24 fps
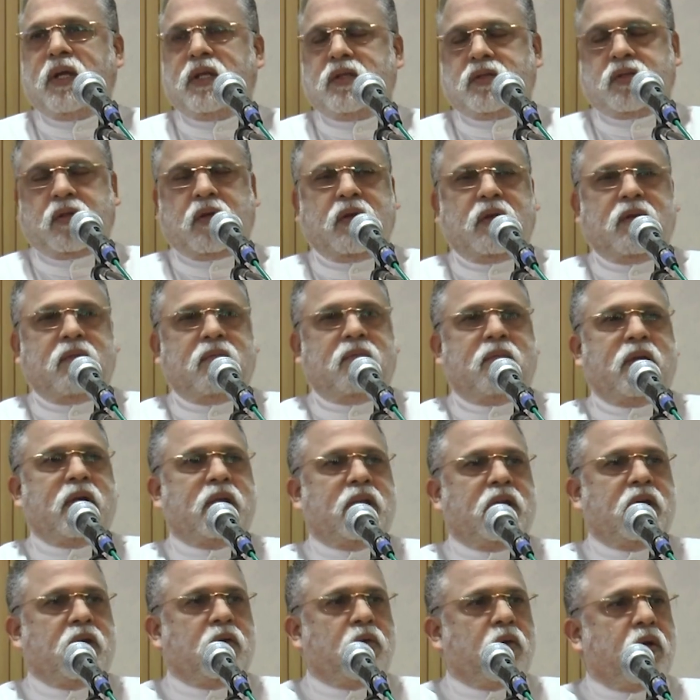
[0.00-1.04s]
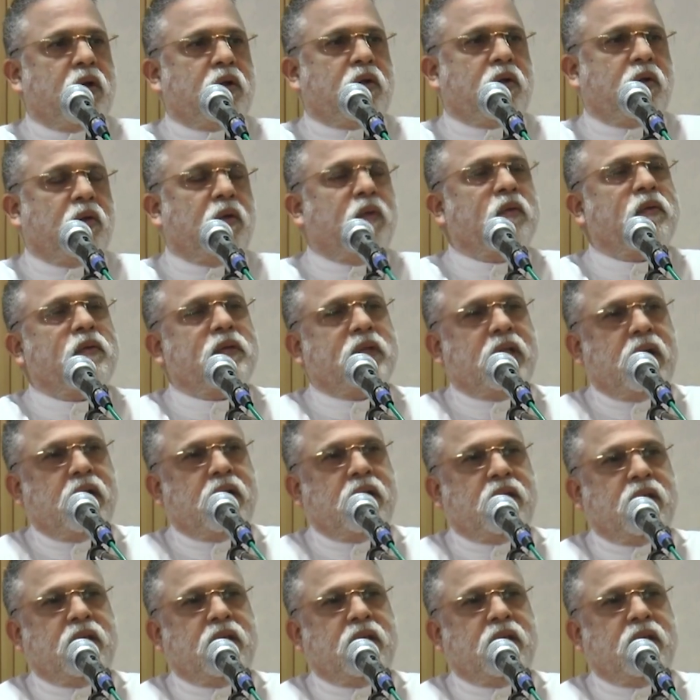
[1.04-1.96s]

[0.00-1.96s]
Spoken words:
and so on. But they do not know that it